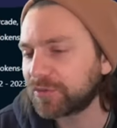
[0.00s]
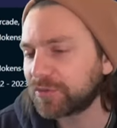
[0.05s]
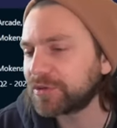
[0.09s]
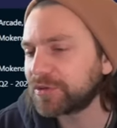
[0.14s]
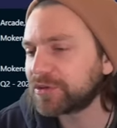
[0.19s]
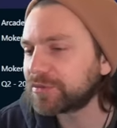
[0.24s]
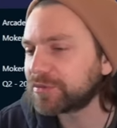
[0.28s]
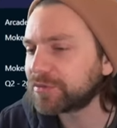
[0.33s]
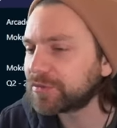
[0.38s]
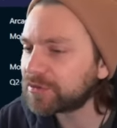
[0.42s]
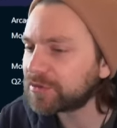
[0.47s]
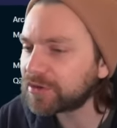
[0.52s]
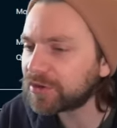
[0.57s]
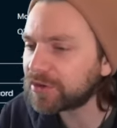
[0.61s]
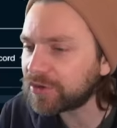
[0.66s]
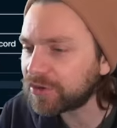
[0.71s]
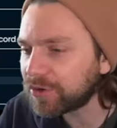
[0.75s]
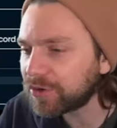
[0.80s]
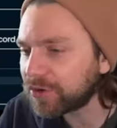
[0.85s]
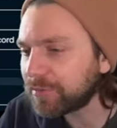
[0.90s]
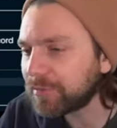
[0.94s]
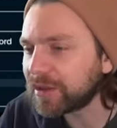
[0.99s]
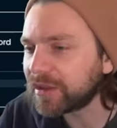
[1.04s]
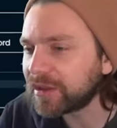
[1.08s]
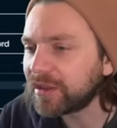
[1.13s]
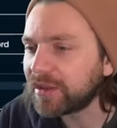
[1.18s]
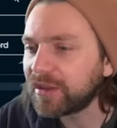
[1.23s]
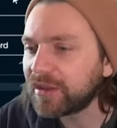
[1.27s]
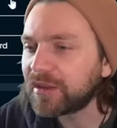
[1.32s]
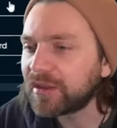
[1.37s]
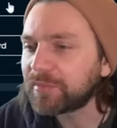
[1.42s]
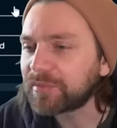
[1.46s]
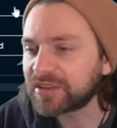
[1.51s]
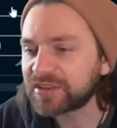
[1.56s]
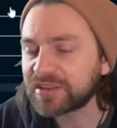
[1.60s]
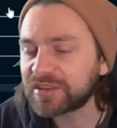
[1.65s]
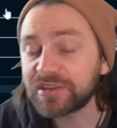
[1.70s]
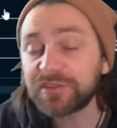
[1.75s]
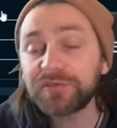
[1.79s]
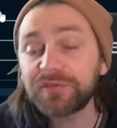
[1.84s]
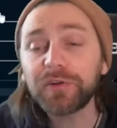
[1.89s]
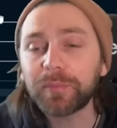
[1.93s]
which would annoy me, because
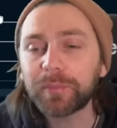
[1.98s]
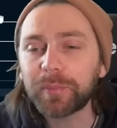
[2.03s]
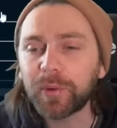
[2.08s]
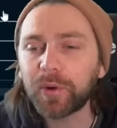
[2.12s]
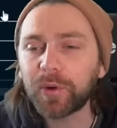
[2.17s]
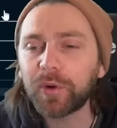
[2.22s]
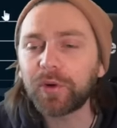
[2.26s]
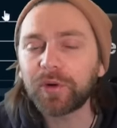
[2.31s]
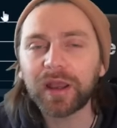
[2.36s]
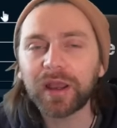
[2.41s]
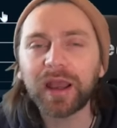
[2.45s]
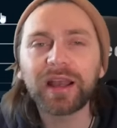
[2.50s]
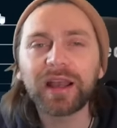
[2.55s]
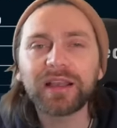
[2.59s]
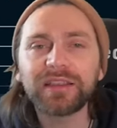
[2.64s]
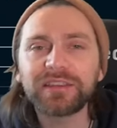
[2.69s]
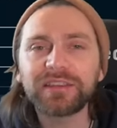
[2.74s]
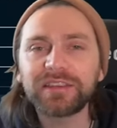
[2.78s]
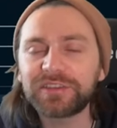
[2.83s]
it's football, guys.